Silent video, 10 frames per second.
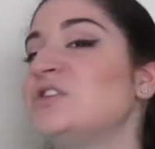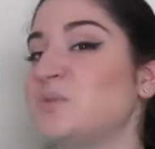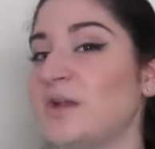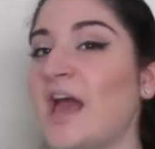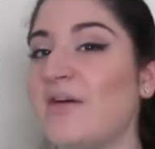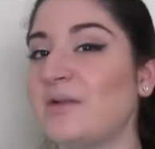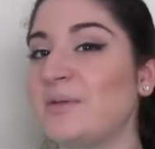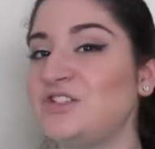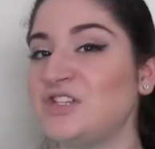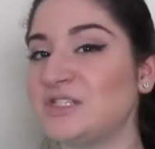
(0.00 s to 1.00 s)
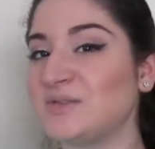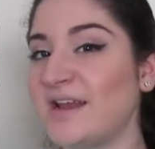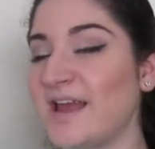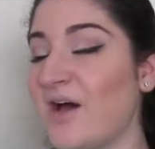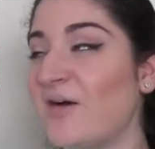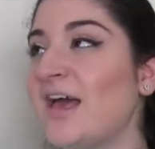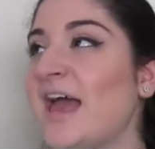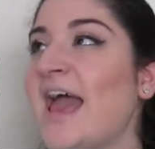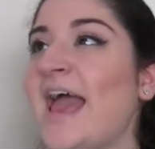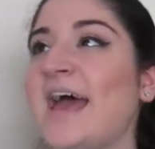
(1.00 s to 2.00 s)
It's what I have on my cheeks right now,
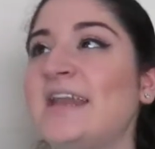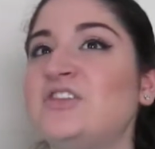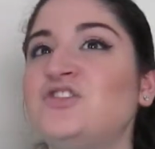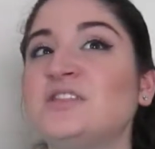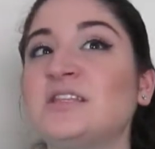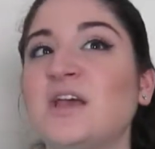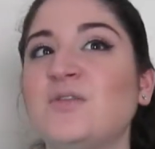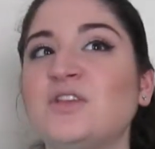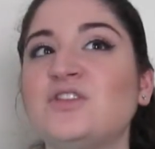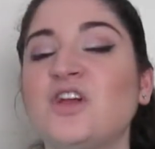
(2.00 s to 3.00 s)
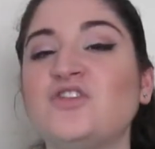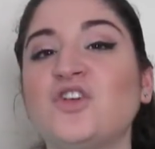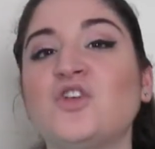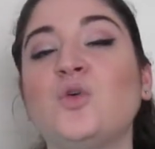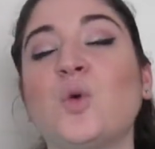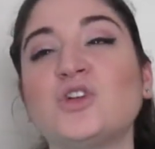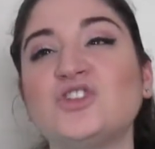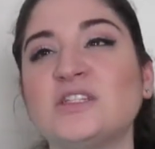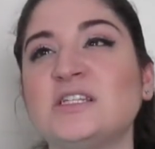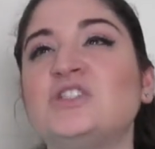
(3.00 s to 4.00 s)
and it just gives such a
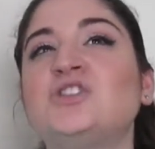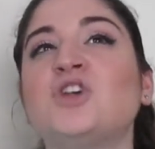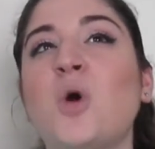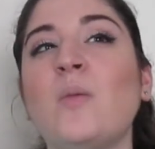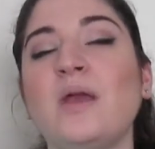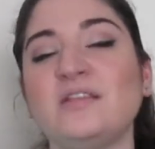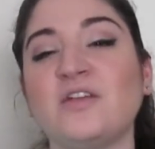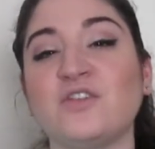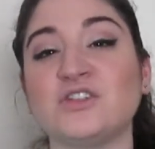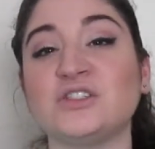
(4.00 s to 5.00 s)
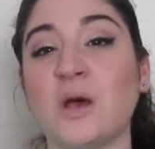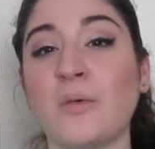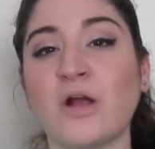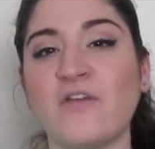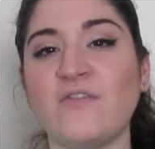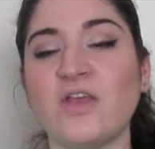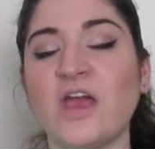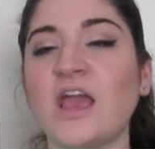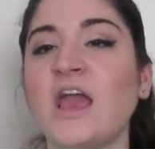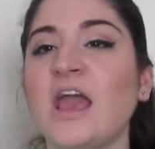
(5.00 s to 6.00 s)
gorgeous, it's so amazing for summer, I feel
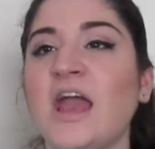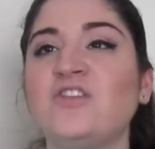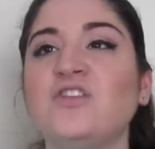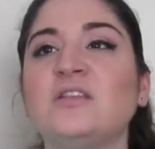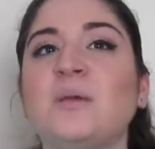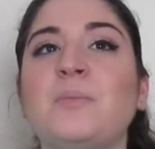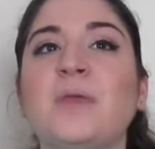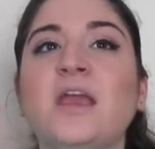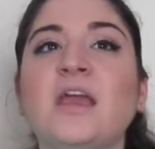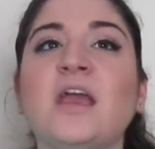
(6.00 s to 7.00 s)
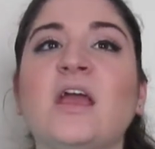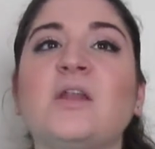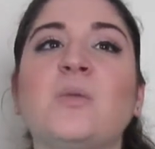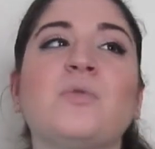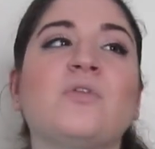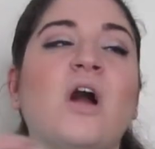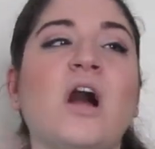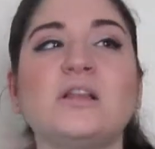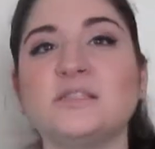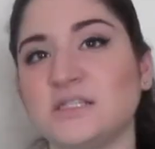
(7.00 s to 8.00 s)
like. It's just pink and
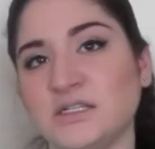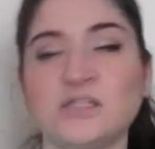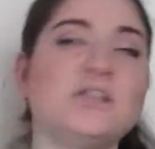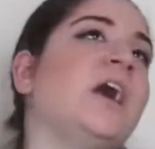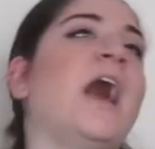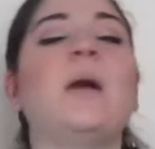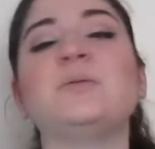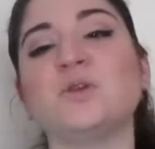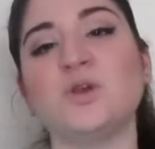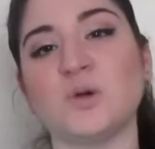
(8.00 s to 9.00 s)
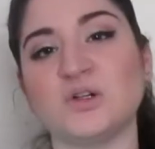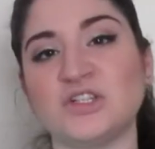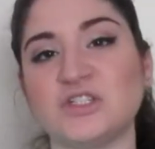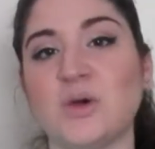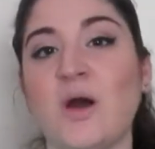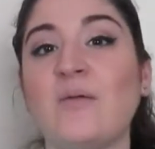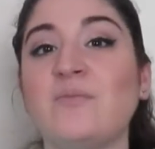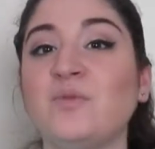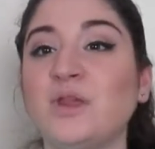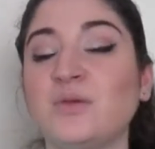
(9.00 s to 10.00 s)
bronze and absolutely gorgeous. So
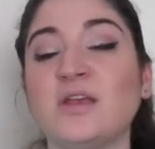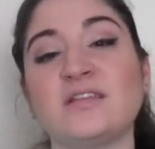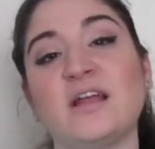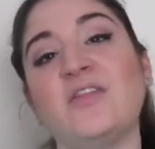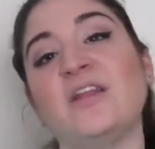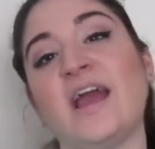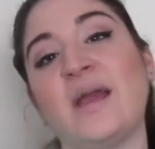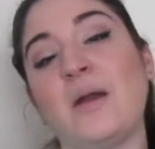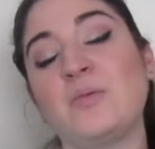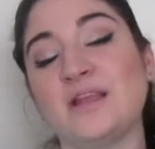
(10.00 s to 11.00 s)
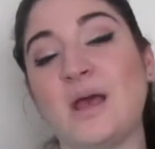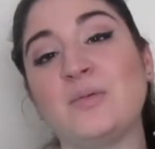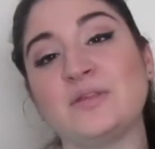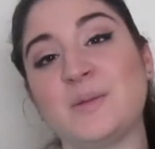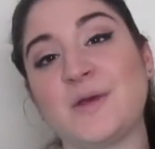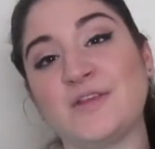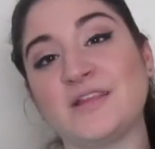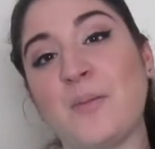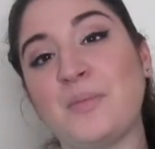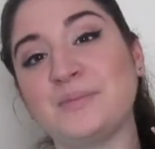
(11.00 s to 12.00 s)
I'm really, really excited that I was able to pick this
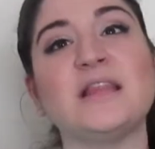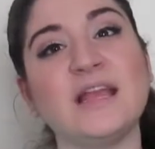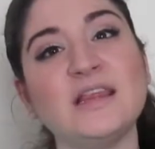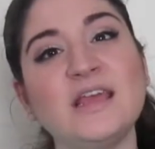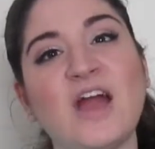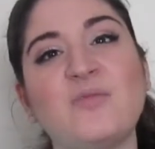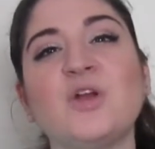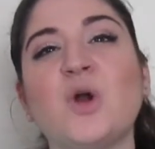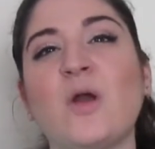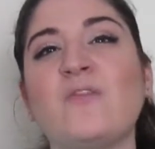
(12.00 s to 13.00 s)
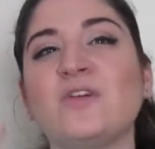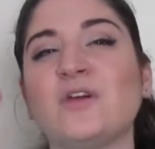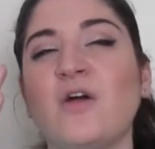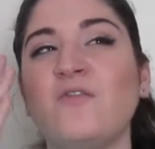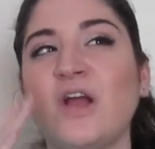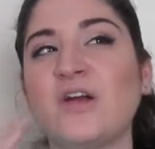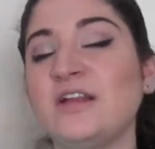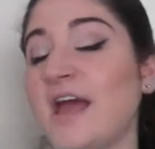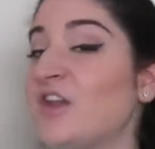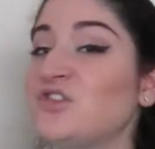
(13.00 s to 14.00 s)
up. Lately, I've been going for a very
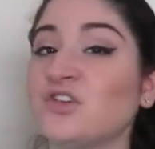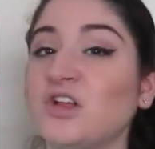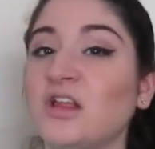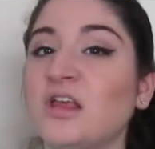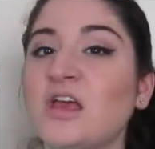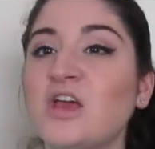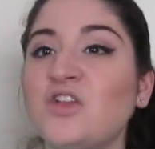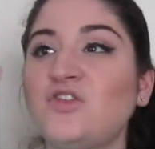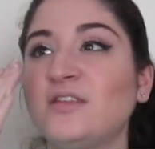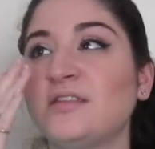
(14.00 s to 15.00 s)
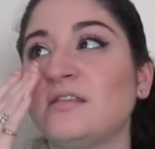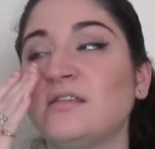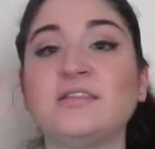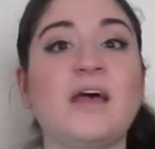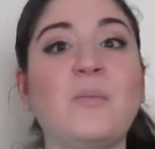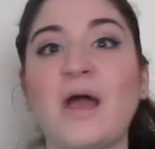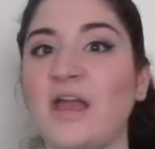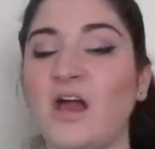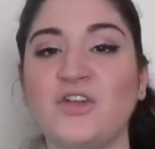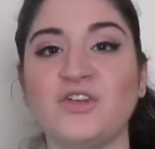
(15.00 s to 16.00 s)
natural, just set
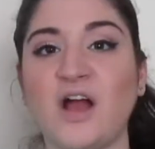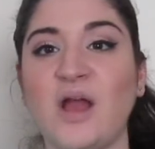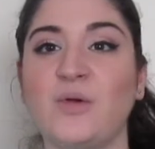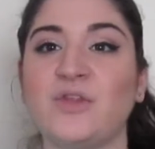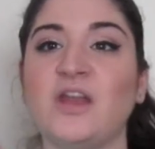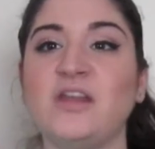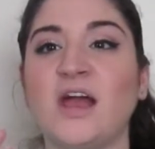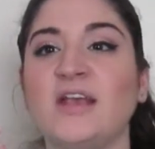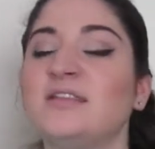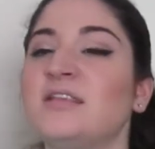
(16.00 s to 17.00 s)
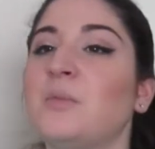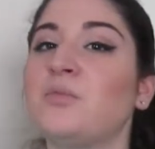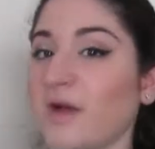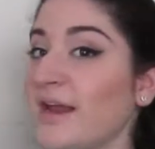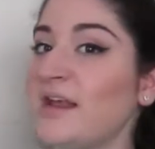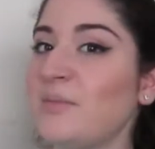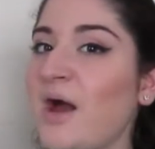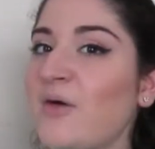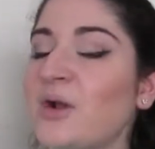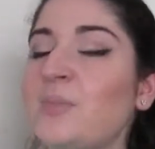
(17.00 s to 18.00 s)
my under eye with a nice brightening
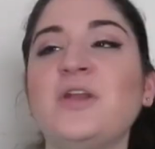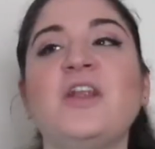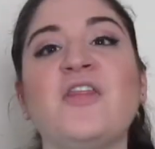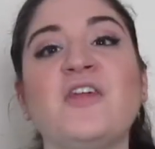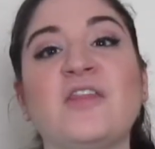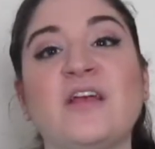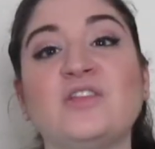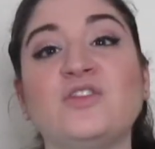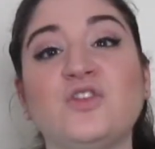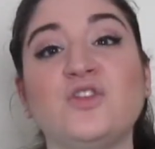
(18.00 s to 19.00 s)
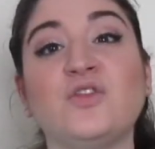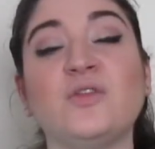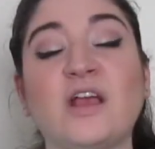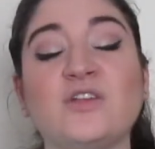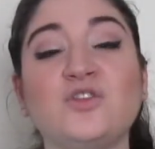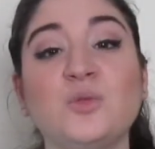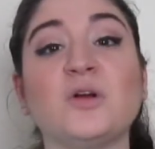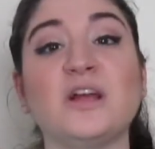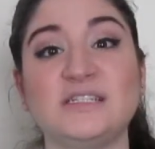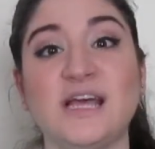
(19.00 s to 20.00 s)
powder, but nothing that's like
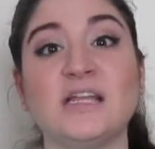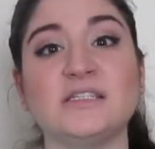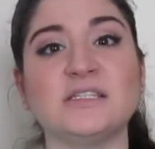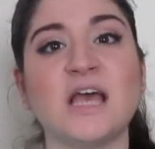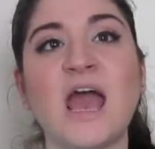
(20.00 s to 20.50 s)
super intense.